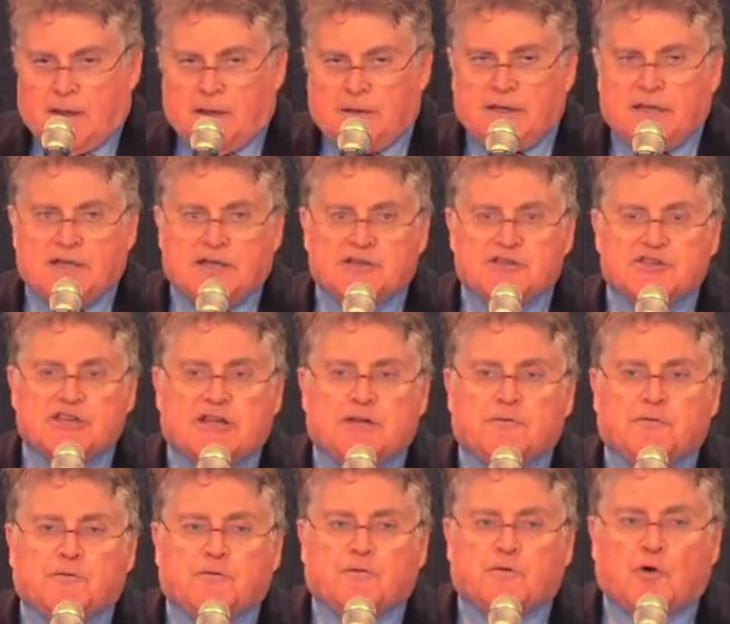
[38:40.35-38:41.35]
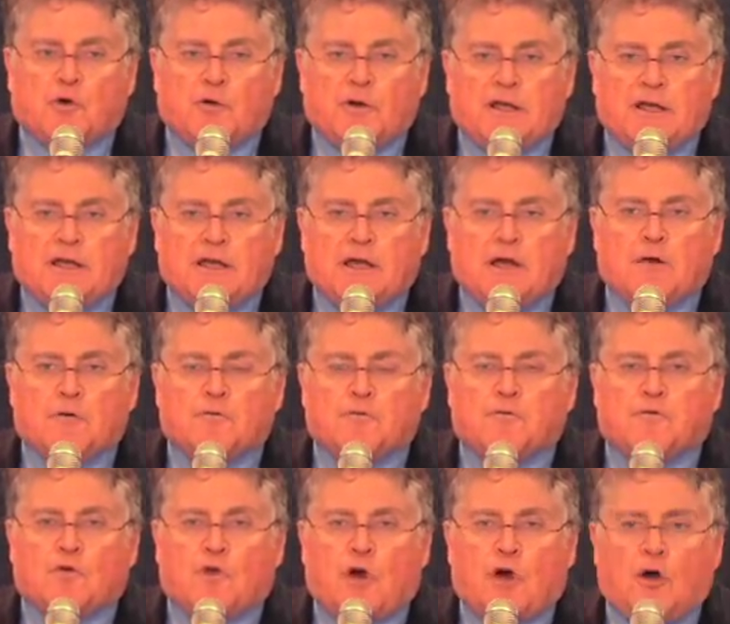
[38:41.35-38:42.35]
Nick is inferring
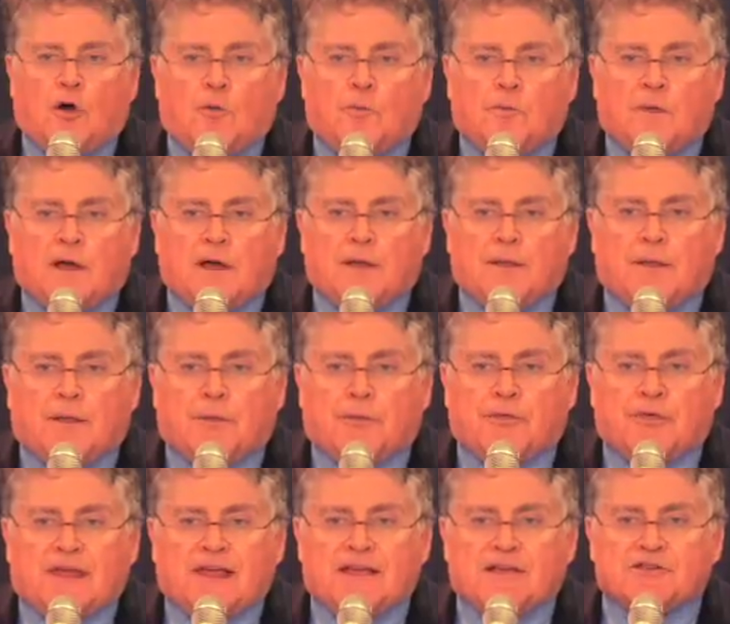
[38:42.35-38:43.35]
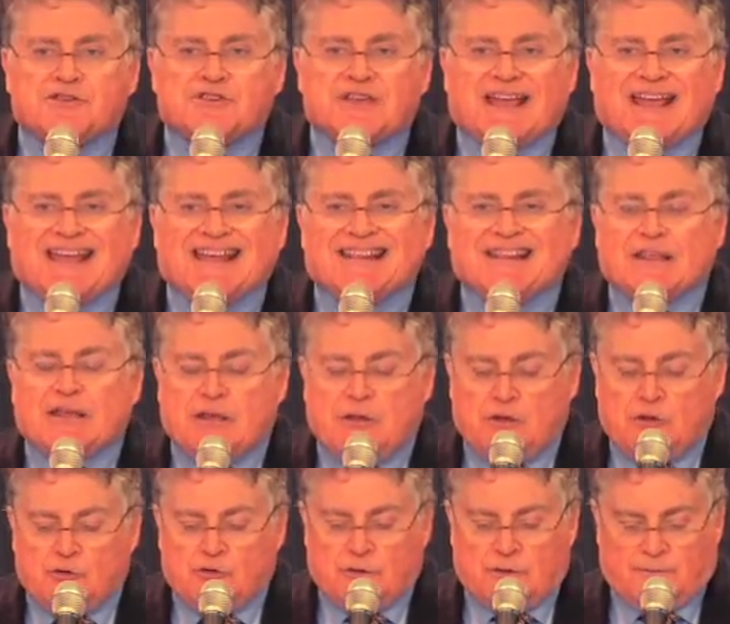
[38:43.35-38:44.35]
from things in the
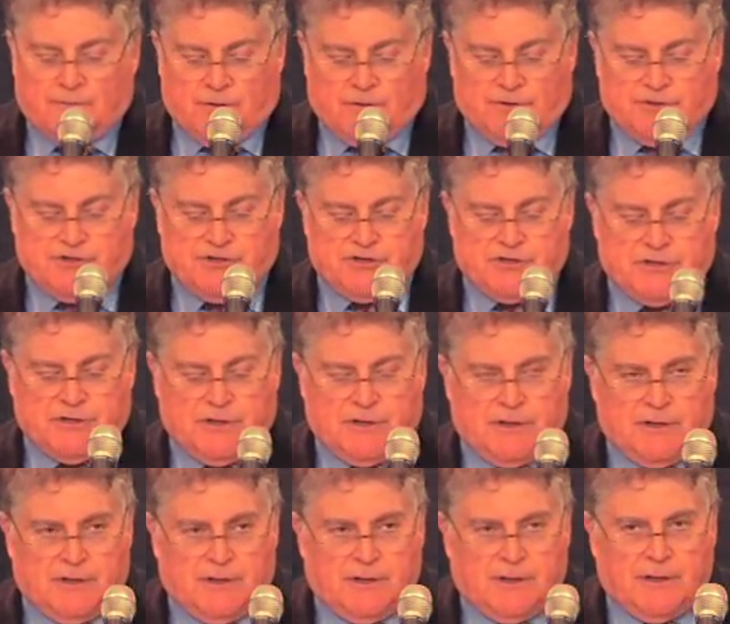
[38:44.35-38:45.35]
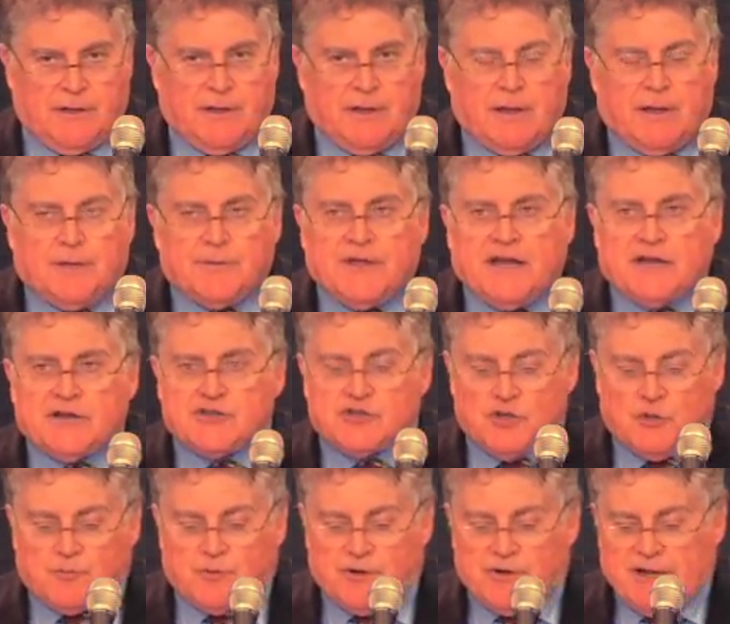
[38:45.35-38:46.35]
universe that a
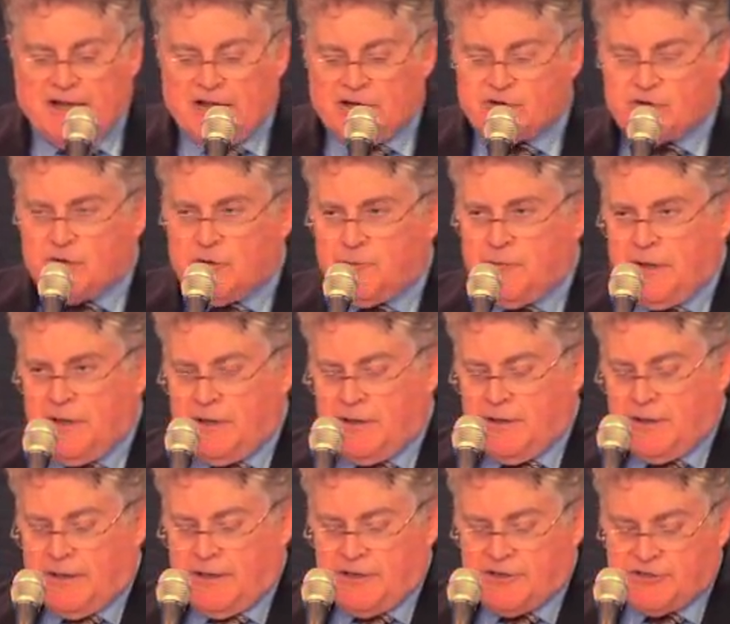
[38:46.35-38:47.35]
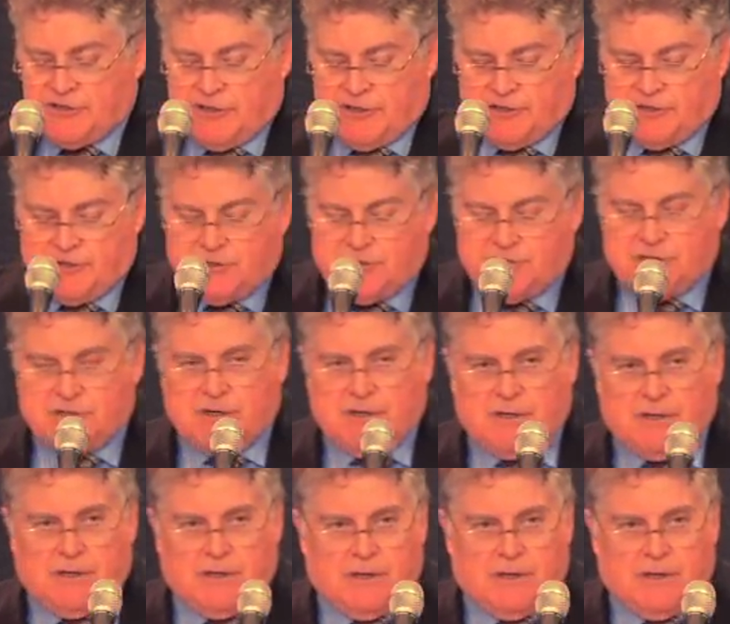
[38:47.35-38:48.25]
supernatural being exists.